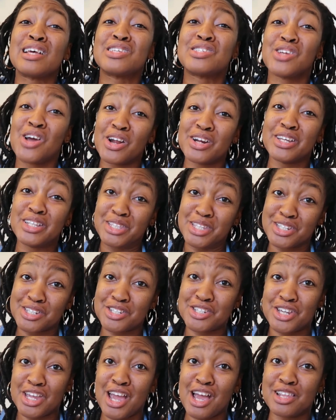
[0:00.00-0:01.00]
I started
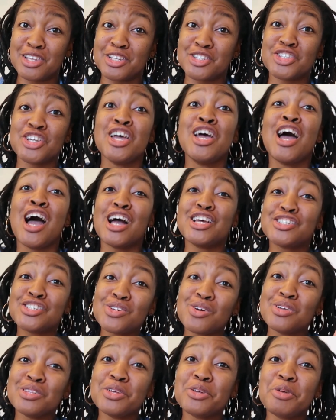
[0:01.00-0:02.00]
this challenge. I
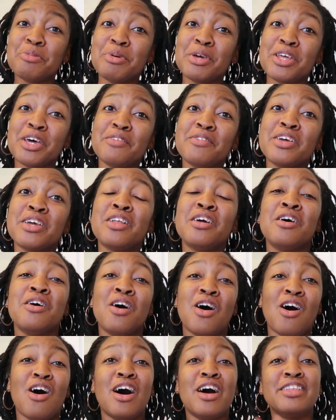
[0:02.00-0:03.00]
show a little bit of it
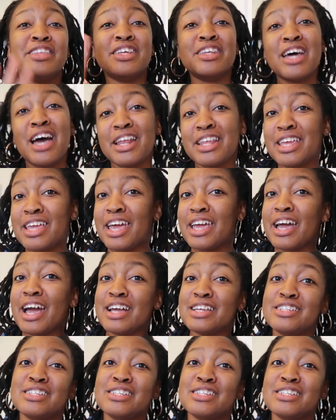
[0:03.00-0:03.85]
on the KnottyKay